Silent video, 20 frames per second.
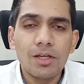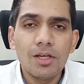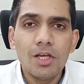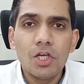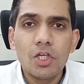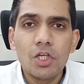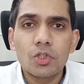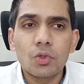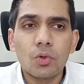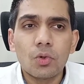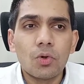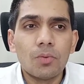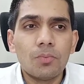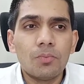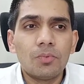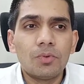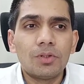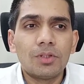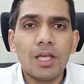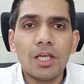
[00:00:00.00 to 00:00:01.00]

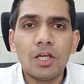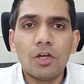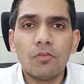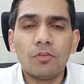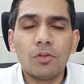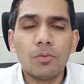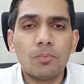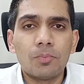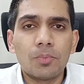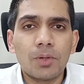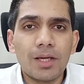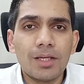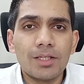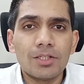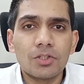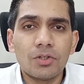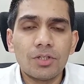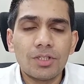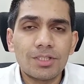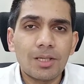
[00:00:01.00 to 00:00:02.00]
So think of the price
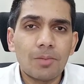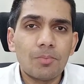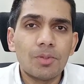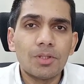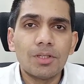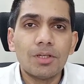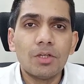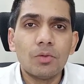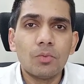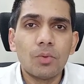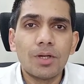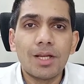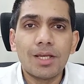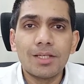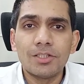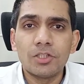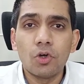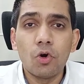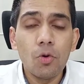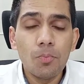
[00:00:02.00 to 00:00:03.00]
on December 31 as
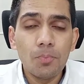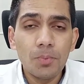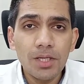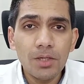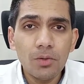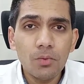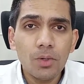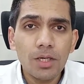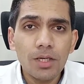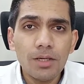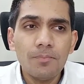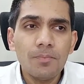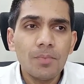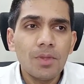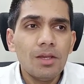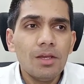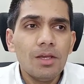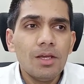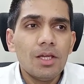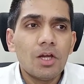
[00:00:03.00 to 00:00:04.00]
your opening one,
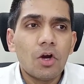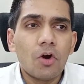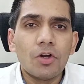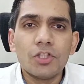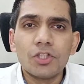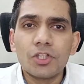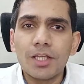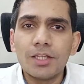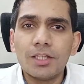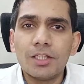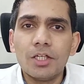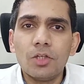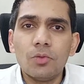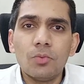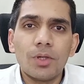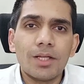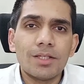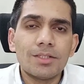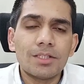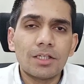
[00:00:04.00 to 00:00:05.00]
on Jan
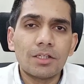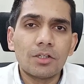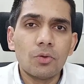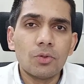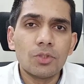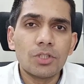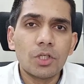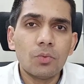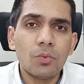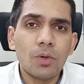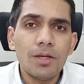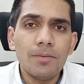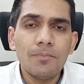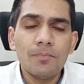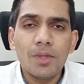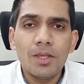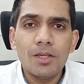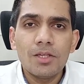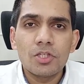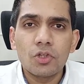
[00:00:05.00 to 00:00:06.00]
31 as the closing one.
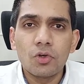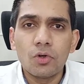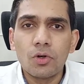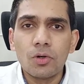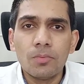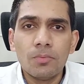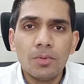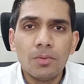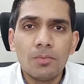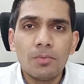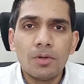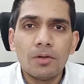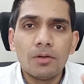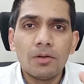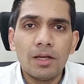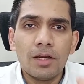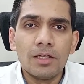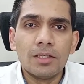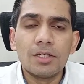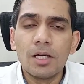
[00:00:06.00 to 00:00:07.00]
So
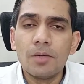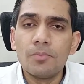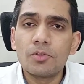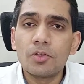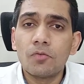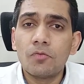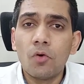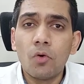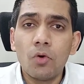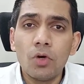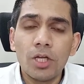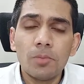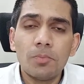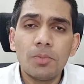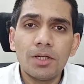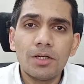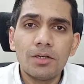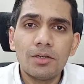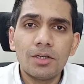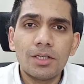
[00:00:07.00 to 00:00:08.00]
in terms of holding
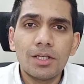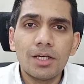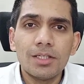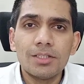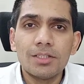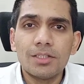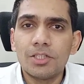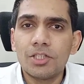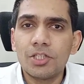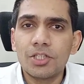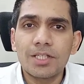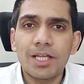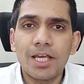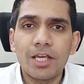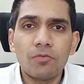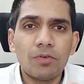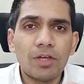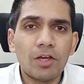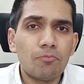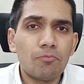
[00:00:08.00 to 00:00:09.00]
period return, just like
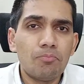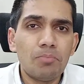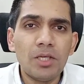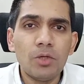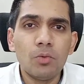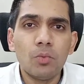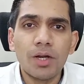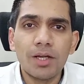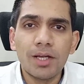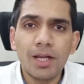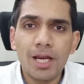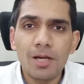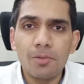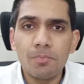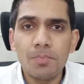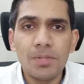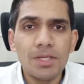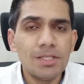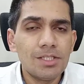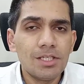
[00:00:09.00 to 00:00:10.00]
we have P1 and
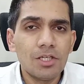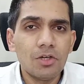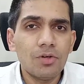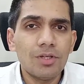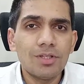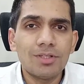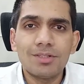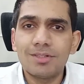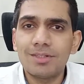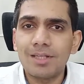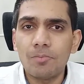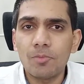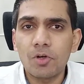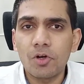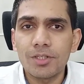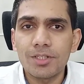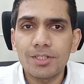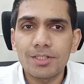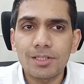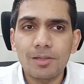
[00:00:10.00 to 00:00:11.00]
P0, it's the same
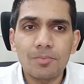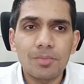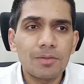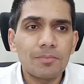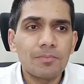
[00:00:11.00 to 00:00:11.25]
concept.